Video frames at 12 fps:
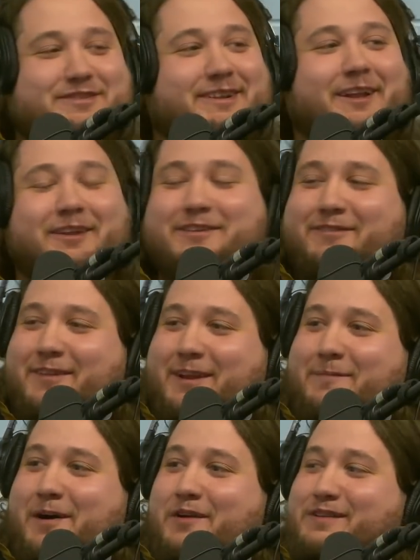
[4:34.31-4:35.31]
are a little different
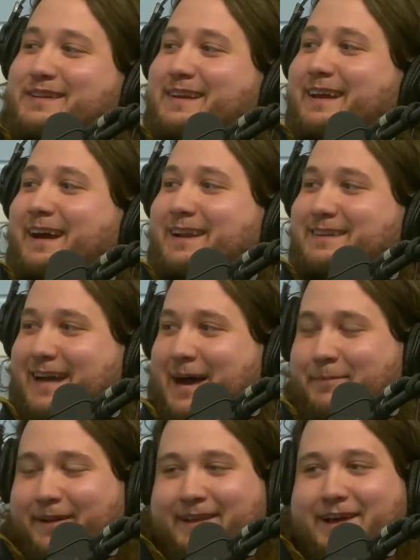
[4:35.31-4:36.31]
than most. Yeah, on
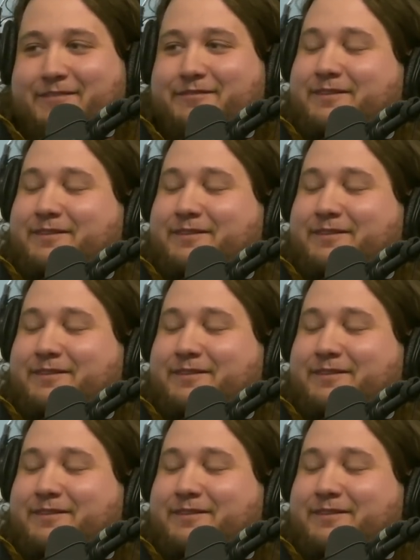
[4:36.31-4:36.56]
top I'll have